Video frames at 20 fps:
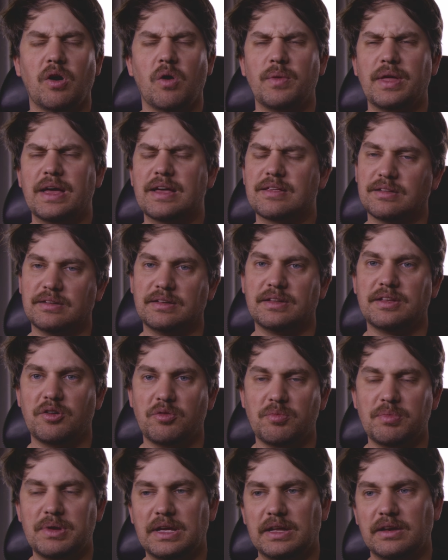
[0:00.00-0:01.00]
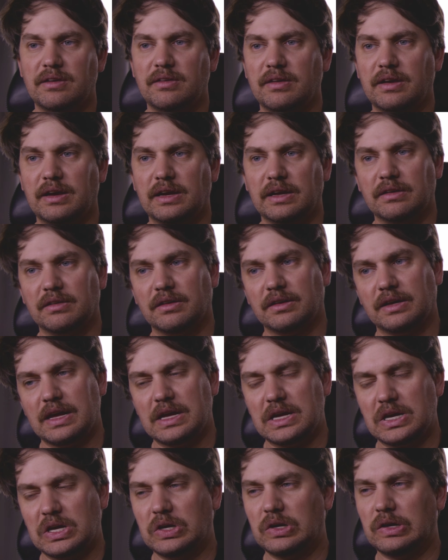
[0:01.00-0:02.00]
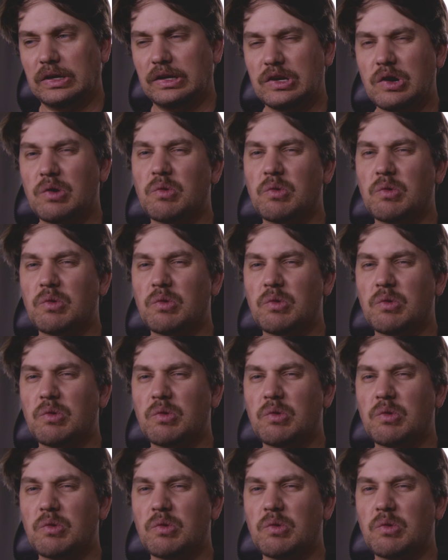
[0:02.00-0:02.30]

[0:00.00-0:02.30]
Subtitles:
only has a little bit, and like you